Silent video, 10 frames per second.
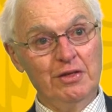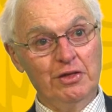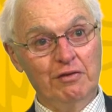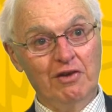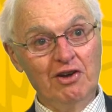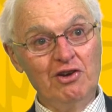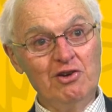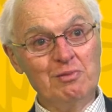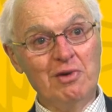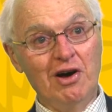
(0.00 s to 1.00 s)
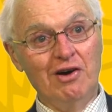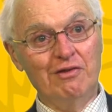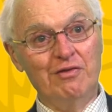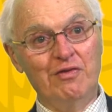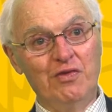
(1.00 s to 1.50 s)
the volume
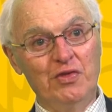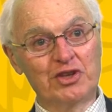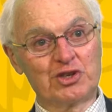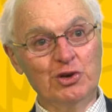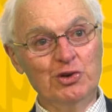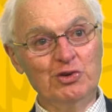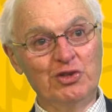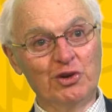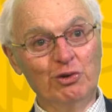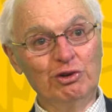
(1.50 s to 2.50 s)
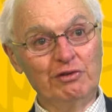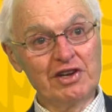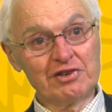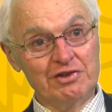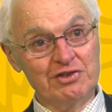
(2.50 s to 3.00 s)
of the two that all the
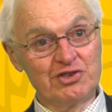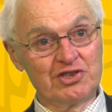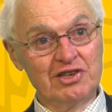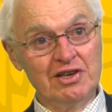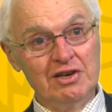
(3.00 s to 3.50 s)
veterans